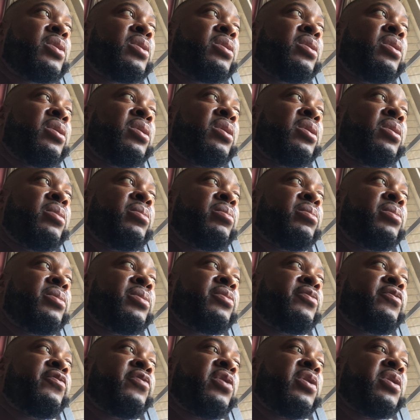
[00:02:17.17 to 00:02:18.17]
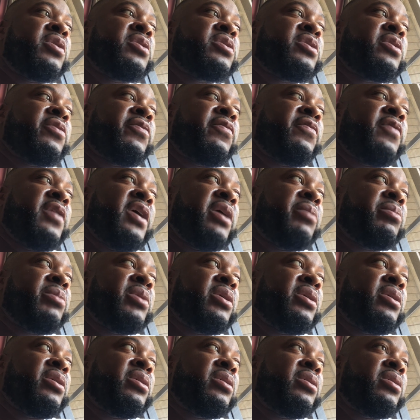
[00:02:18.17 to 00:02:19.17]
As far as the
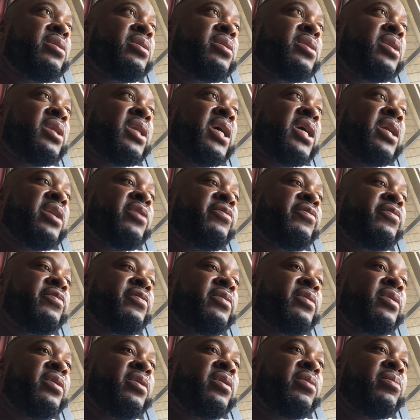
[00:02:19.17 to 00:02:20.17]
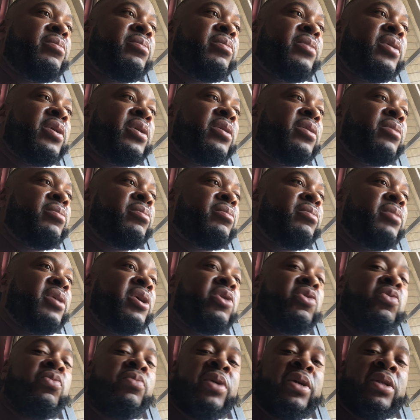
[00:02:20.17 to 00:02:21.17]
family, a lot of
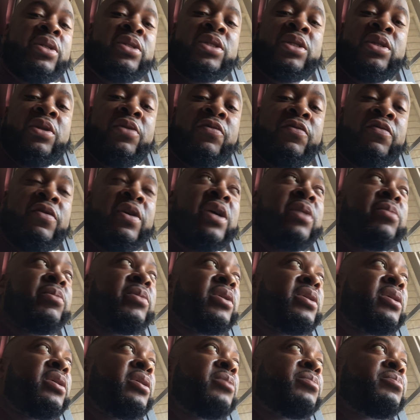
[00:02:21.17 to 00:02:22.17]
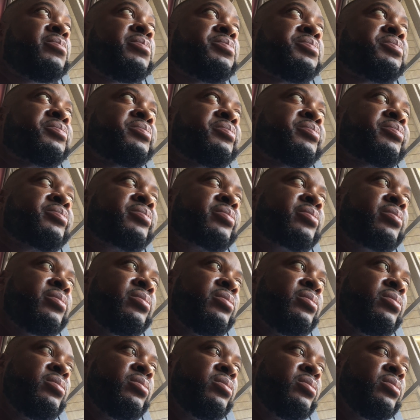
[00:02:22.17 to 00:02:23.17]
ailments in the family,
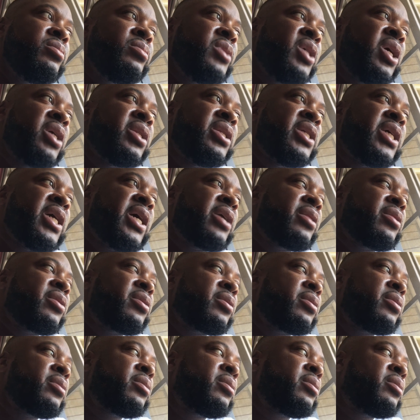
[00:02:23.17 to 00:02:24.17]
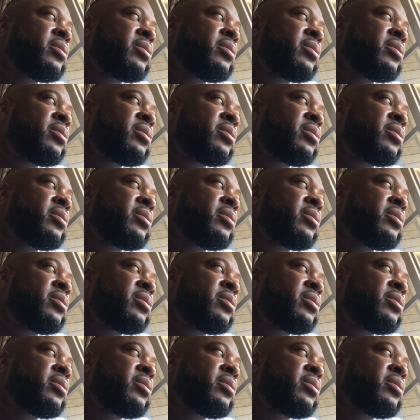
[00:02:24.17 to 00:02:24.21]
a death,